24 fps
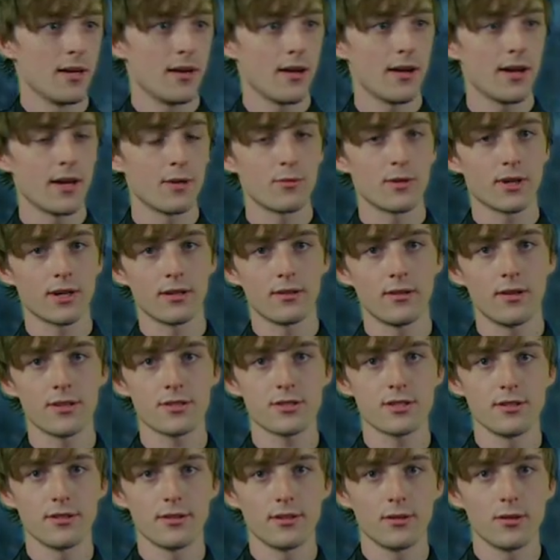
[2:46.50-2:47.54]
All right, we're going to
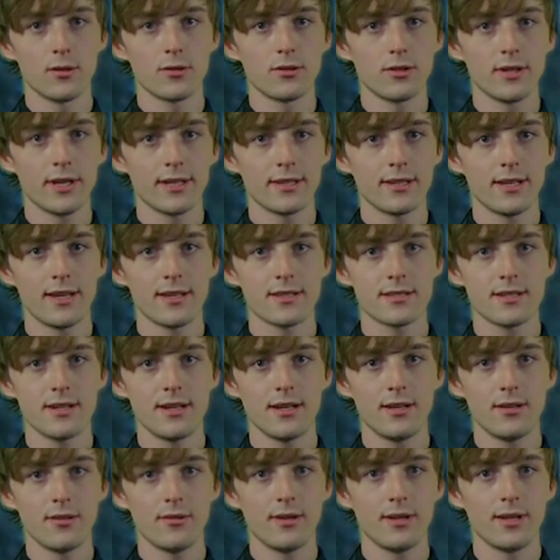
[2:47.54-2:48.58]
launch into the local headlines
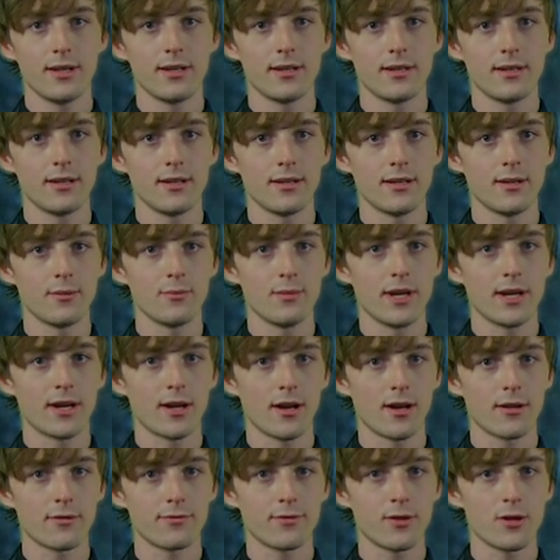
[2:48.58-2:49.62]
now and make
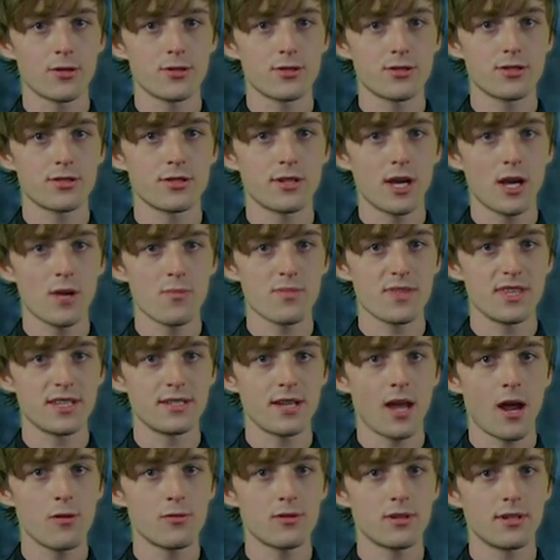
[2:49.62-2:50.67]
our first stop the
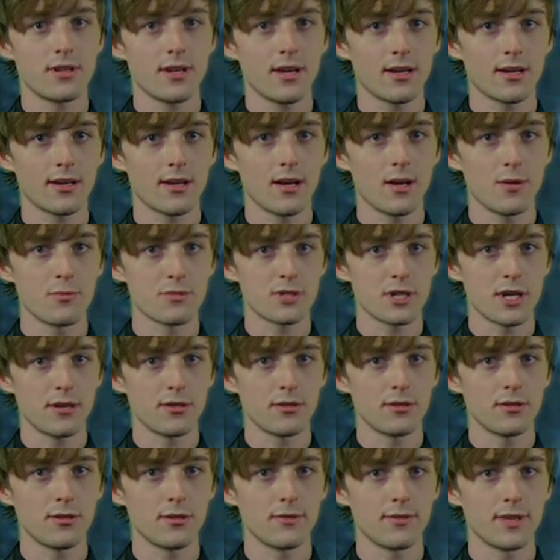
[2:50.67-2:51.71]
tout.com
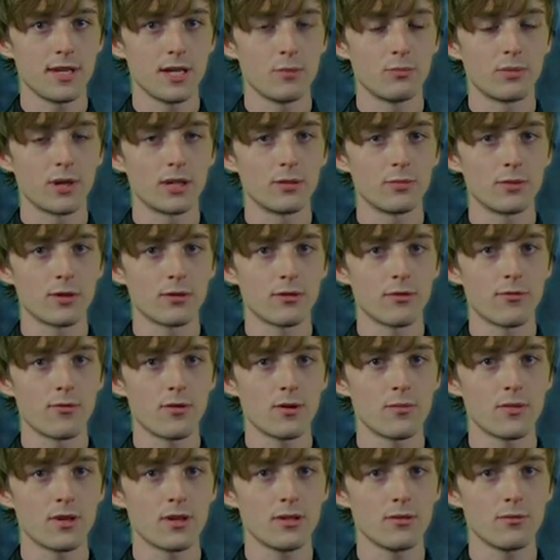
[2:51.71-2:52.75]
channel of the Brattleboro
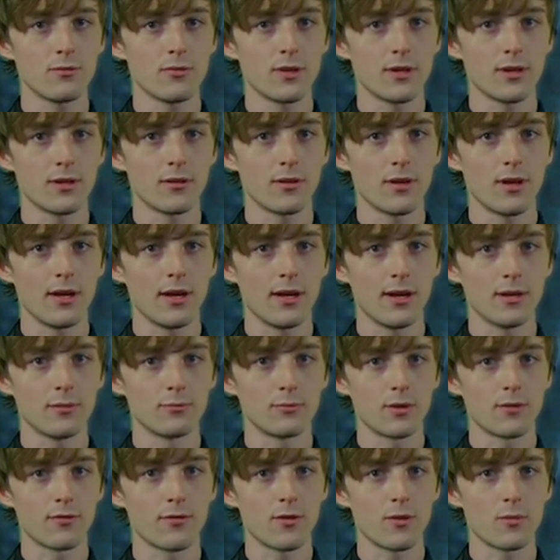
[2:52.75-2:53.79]
Reformer, where
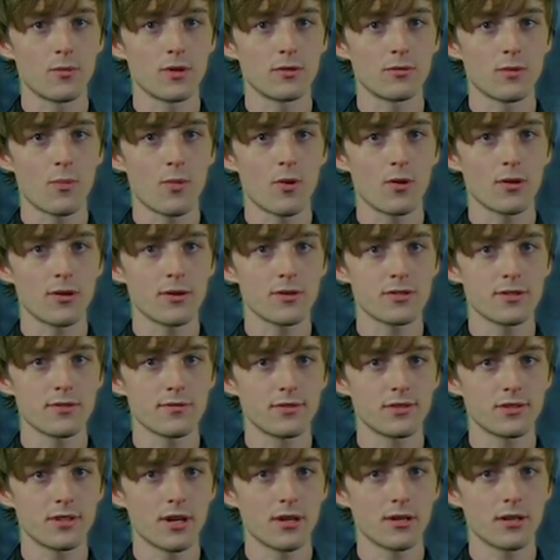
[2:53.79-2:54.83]
Reformer reporters and
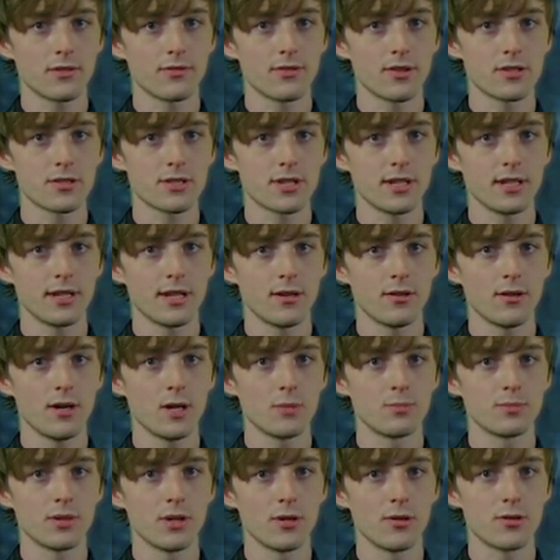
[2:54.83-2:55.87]
photographers can now
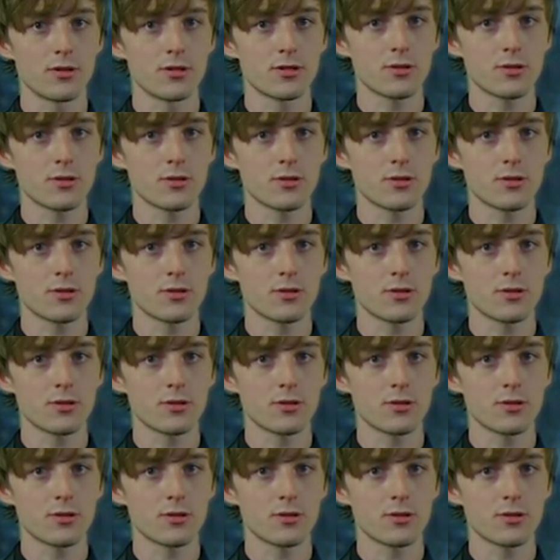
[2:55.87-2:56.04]
upload